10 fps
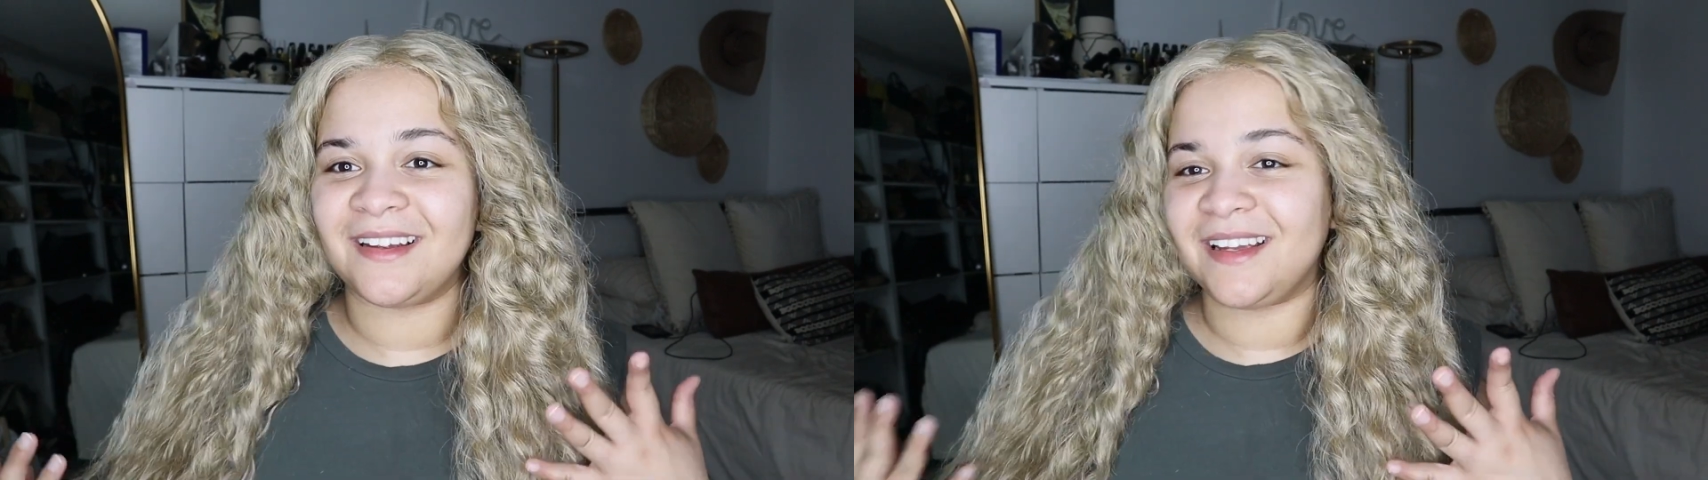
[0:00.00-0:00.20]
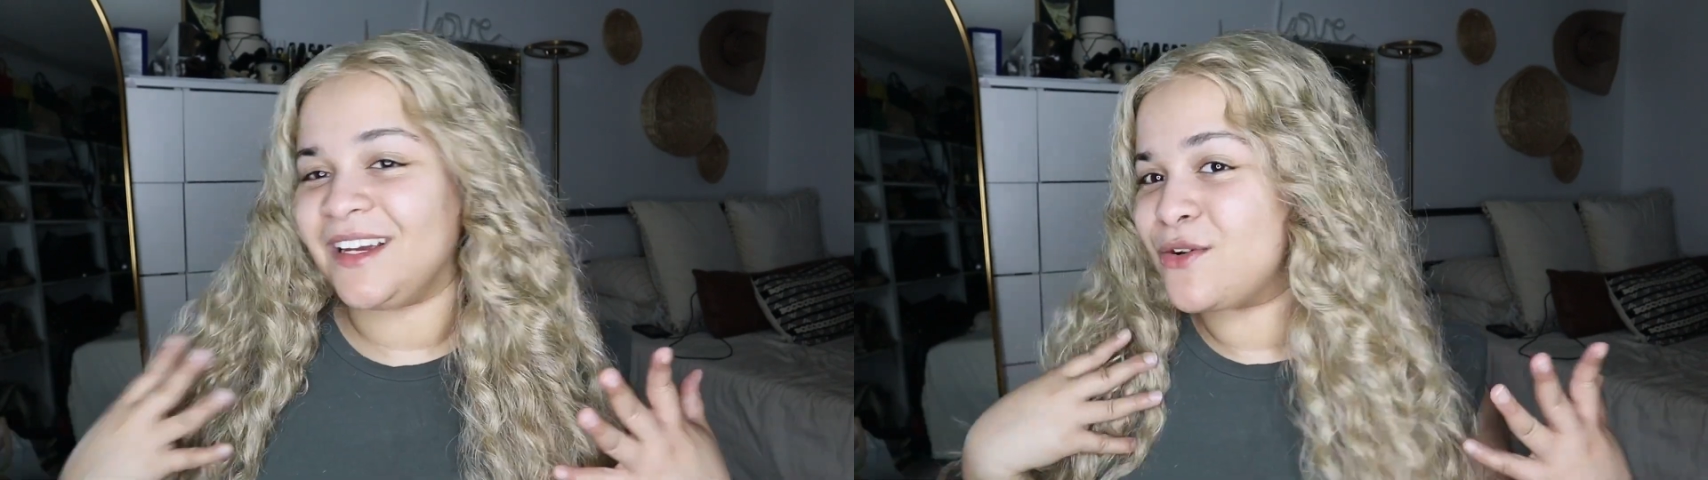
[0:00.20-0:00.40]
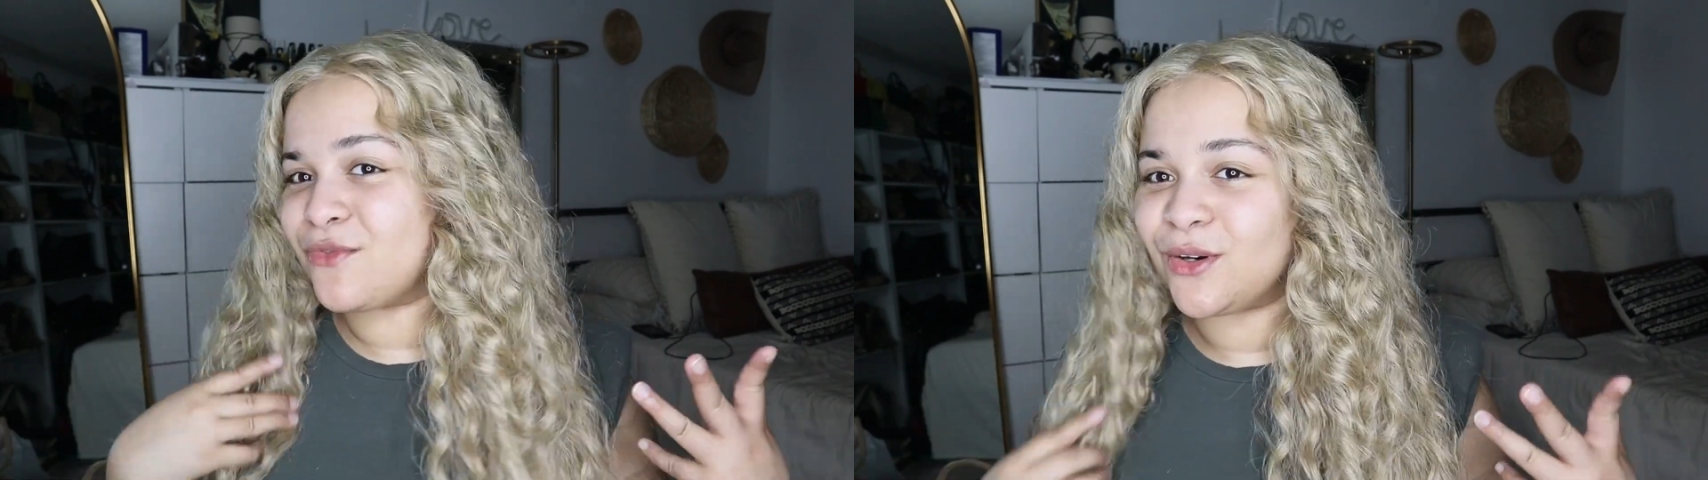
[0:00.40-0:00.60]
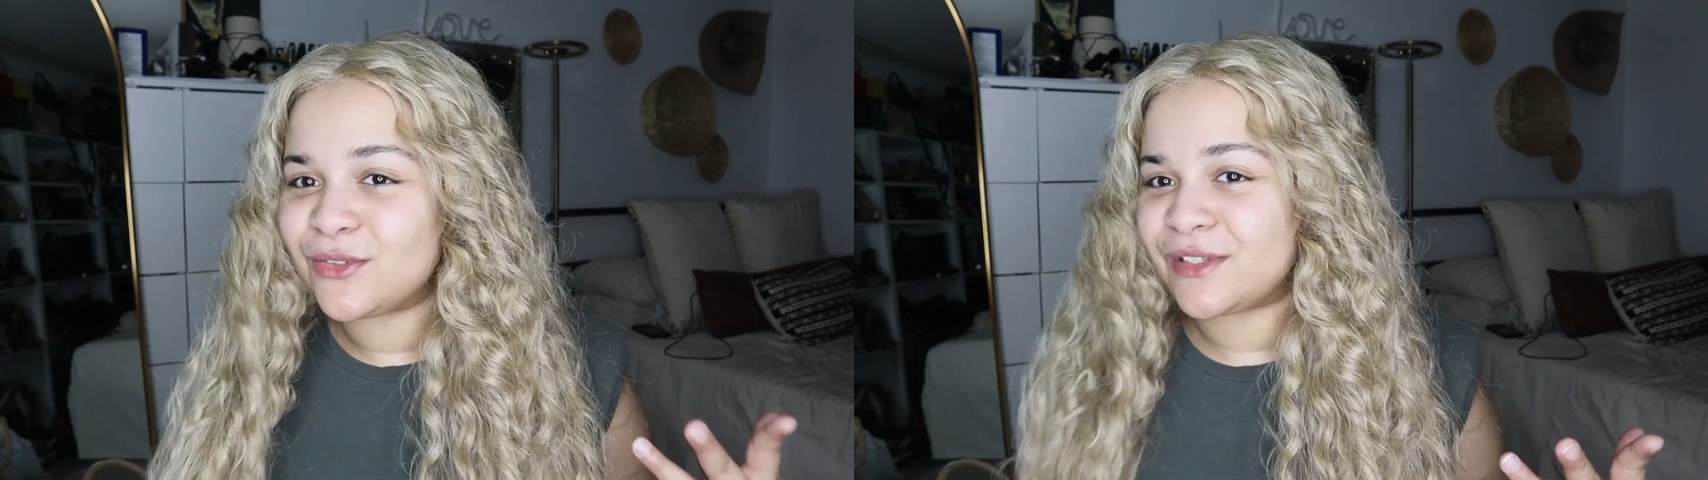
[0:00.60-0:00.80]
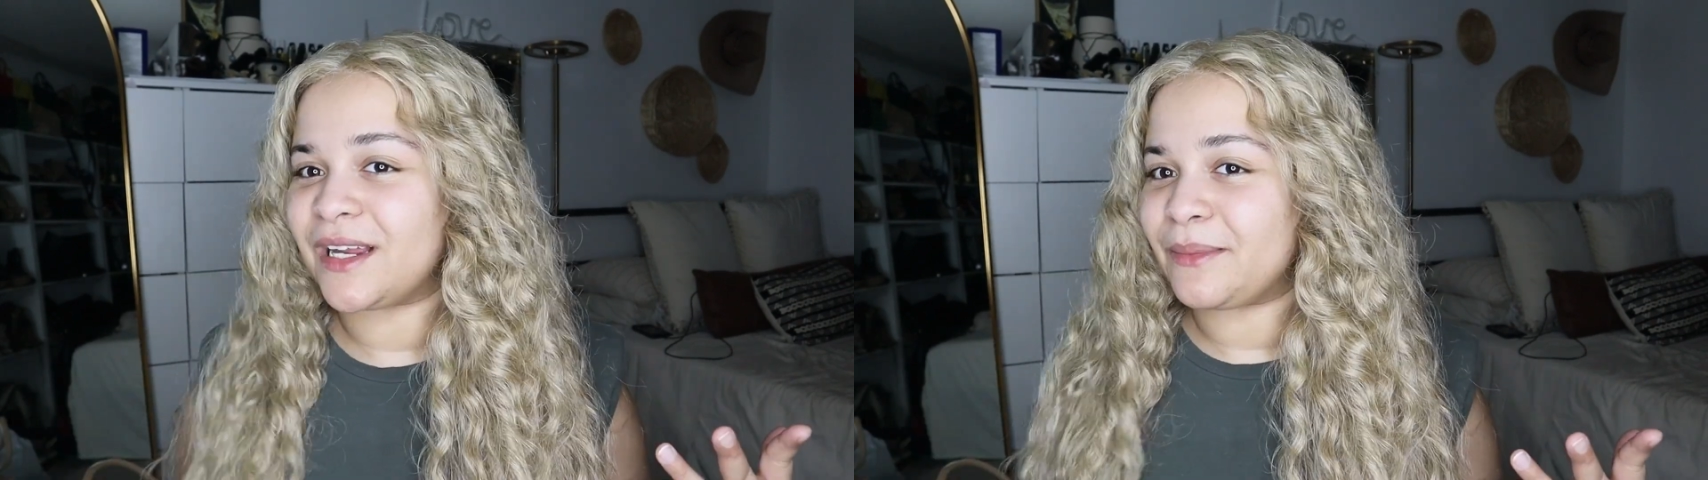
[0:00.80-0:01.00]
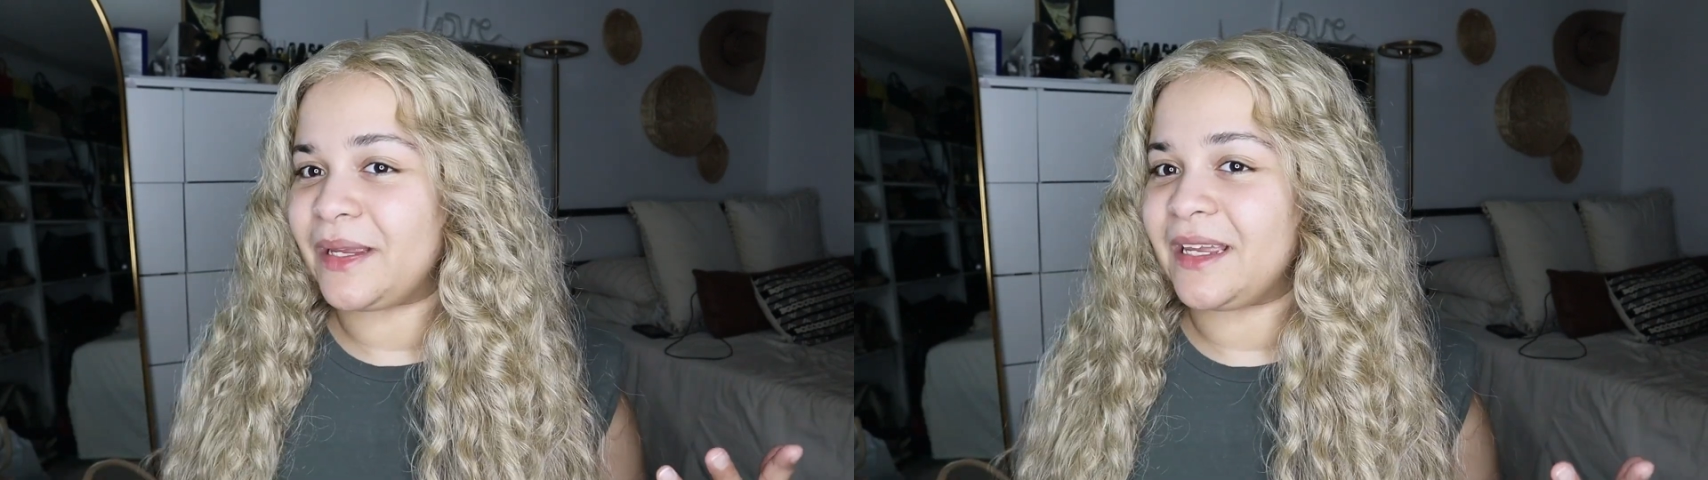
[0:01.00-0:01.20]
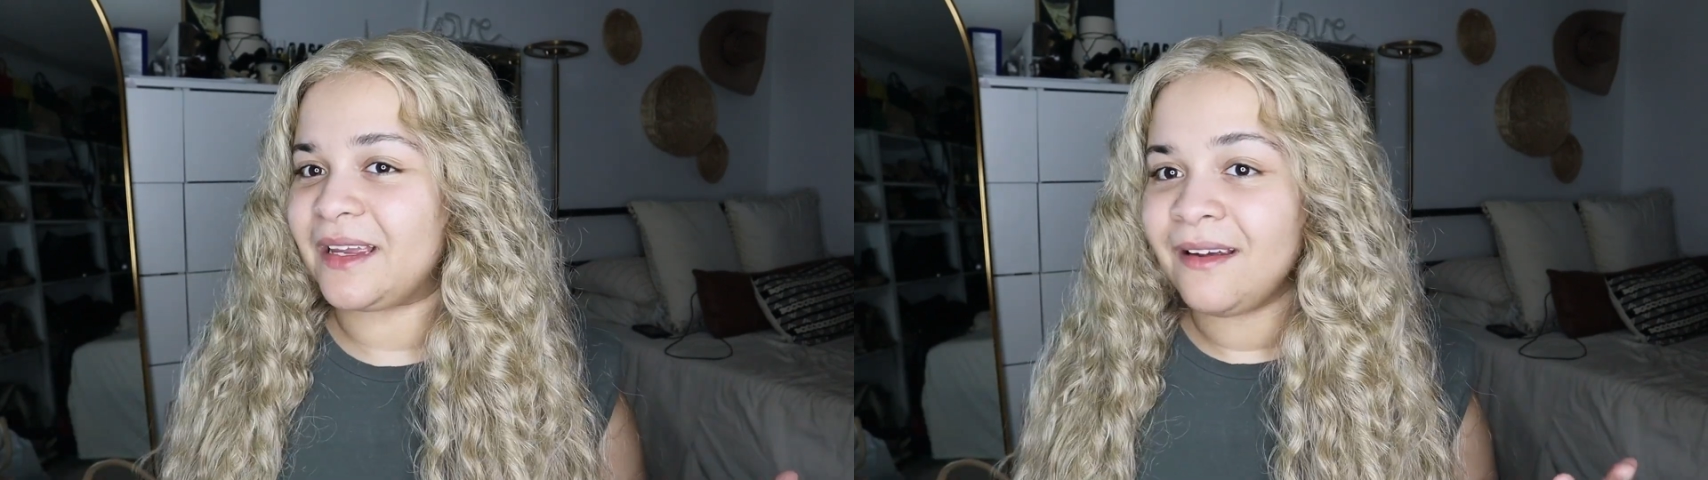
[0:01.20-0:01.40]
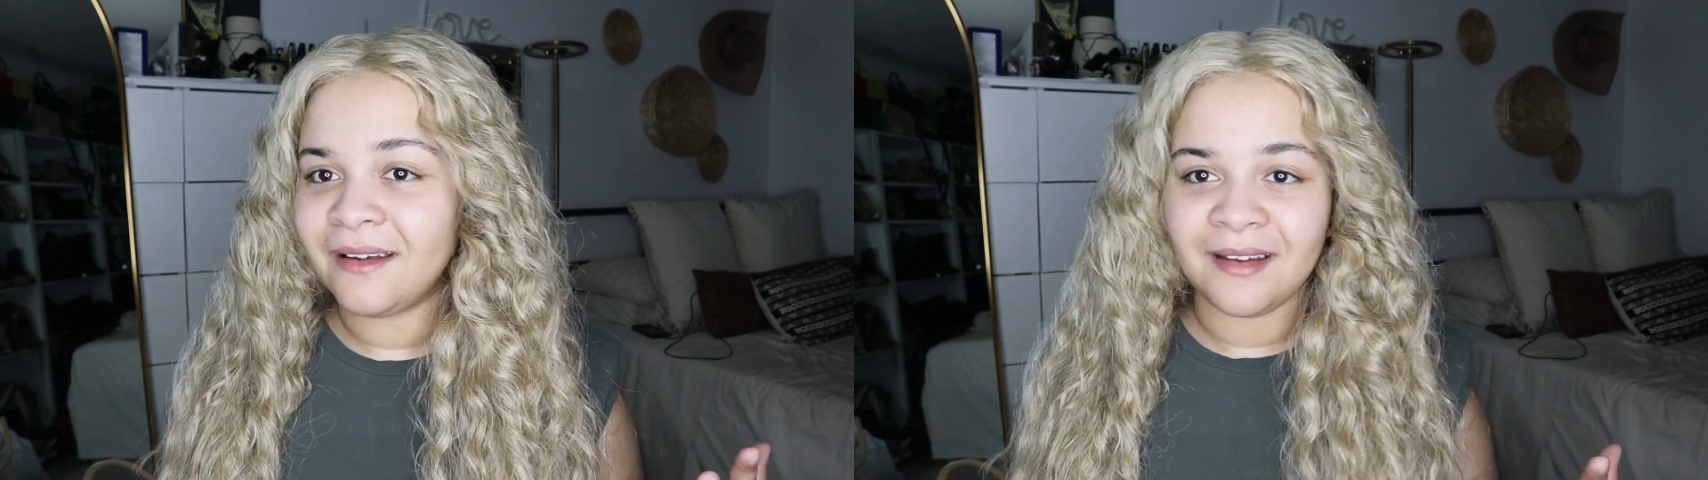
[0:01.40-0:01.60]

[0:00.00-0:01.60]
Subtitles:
it grows on me.